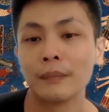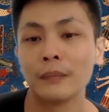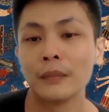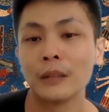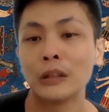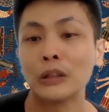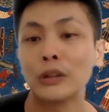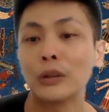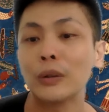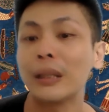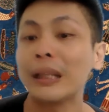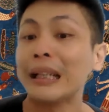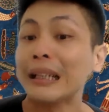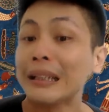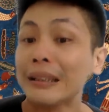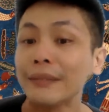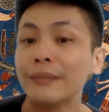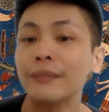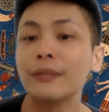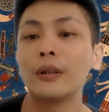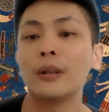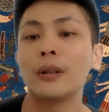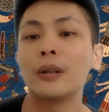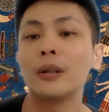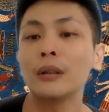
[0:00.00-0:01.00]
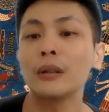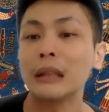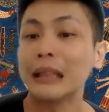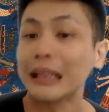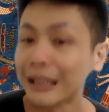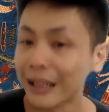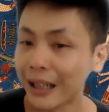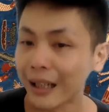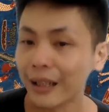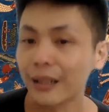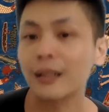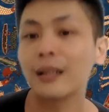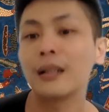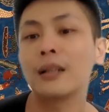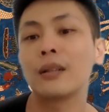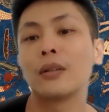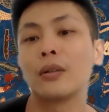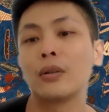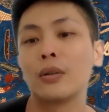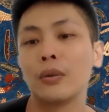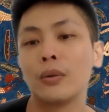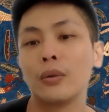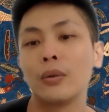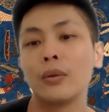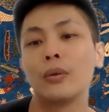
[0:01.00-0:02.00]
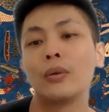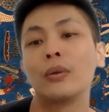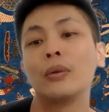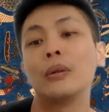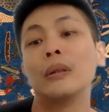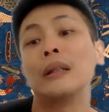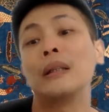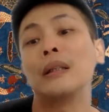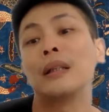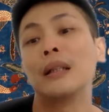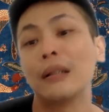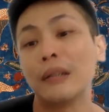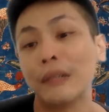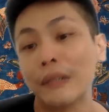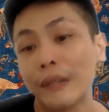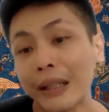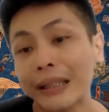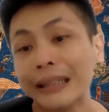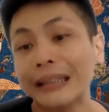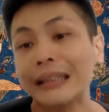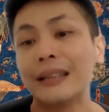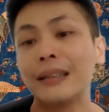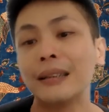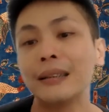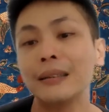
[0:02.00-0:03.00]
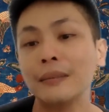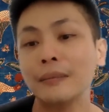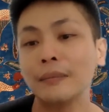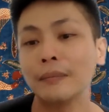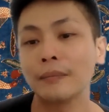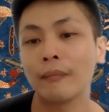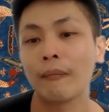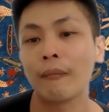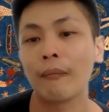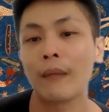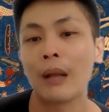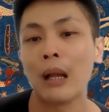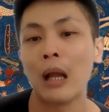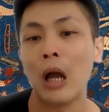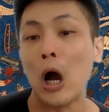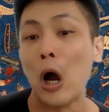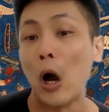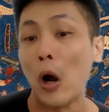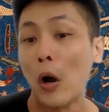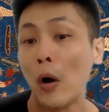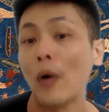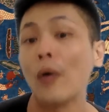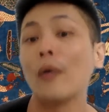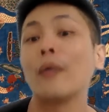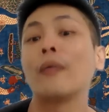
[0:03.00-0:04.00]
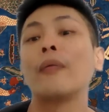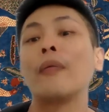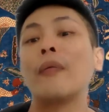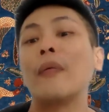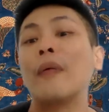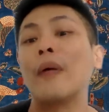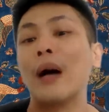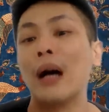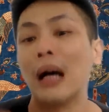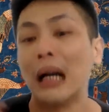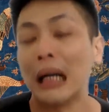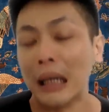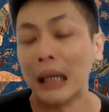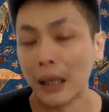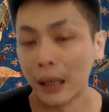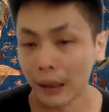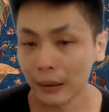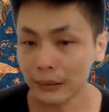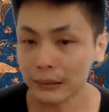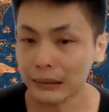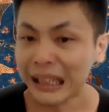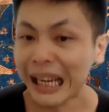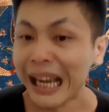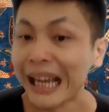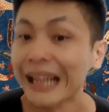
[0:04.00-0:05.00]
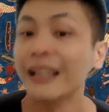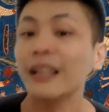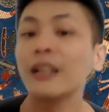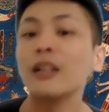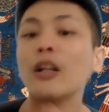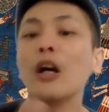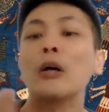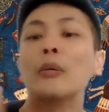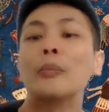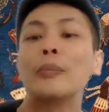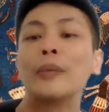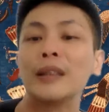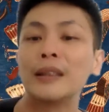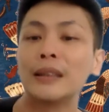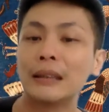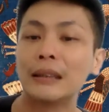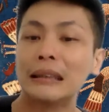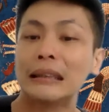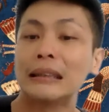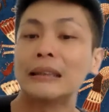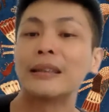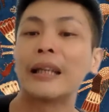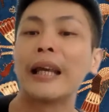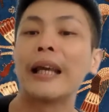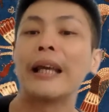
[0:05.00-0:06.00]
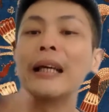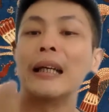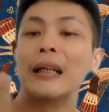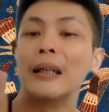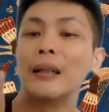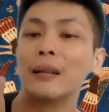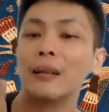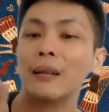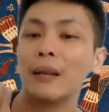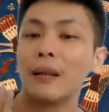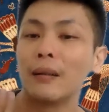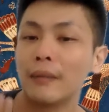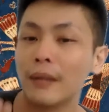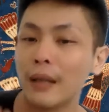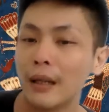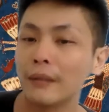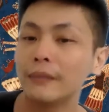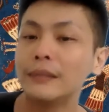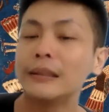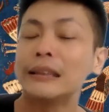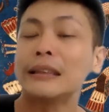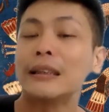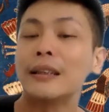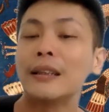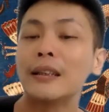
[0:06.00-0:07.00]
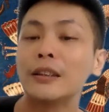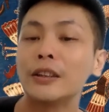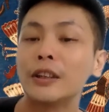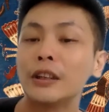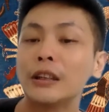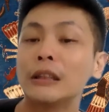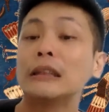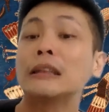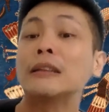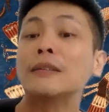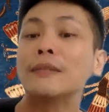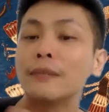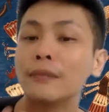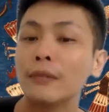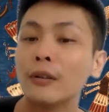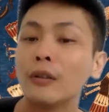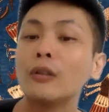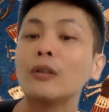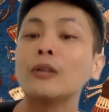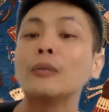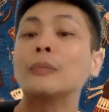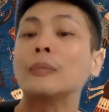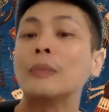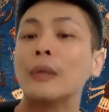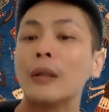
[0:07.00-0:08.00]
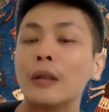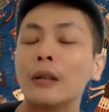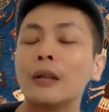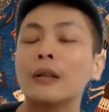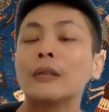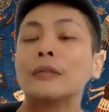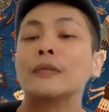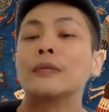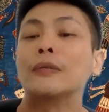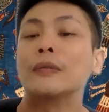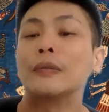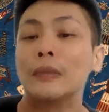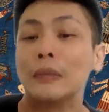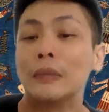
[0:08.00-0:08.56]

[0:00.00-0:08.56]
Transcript: So therefore, connected to the running of the economic scale of heritage in the form of